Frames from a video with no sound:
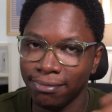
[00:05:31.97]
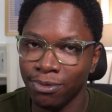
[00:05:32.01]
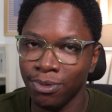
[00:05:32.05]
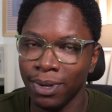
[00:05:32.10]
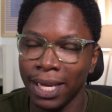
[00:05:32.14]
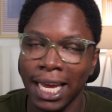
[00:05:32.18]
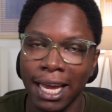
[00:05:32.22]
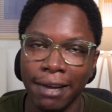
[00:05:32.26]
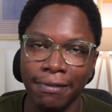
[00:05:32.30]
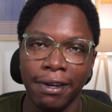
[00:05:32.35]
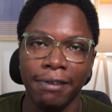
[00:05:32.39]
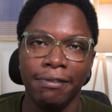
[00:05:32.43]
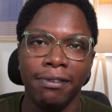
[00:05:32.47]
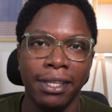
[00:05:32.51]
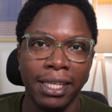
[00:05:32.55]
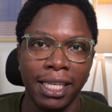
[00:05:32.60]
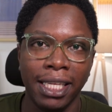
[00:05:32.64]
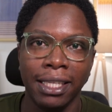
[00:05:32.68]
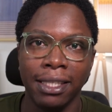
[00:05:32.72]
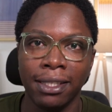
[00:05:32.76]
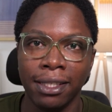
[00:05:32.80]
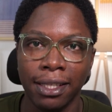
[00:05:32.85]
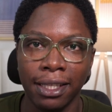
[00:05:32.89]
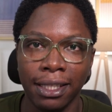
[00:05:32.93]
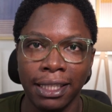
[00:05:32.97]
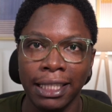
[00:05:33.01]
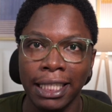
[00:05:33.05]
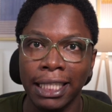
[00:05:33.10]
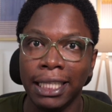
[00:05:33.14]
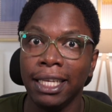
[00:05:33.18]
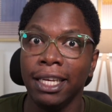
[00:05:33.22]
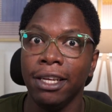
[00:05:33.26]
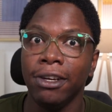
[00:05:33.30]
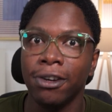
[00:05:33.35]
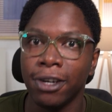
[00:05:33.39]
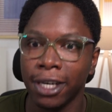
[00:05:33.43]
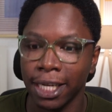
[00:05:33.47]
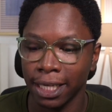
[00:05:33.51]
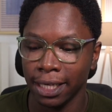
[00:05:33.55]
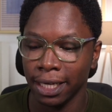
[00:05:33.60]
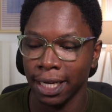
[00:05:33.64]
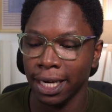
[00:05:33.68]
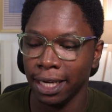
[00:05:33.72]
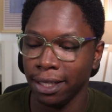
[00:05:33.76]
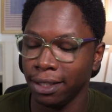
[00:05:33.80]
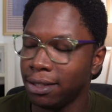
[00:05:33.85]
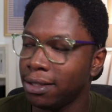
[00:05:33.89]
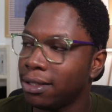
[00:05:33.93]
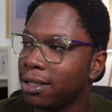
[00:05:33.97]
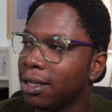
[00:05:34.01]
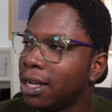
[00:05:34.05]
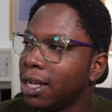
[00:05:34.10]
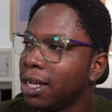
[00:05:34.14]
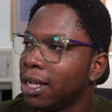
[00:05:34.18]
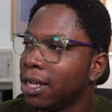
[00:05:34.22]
we have everything neatly organized.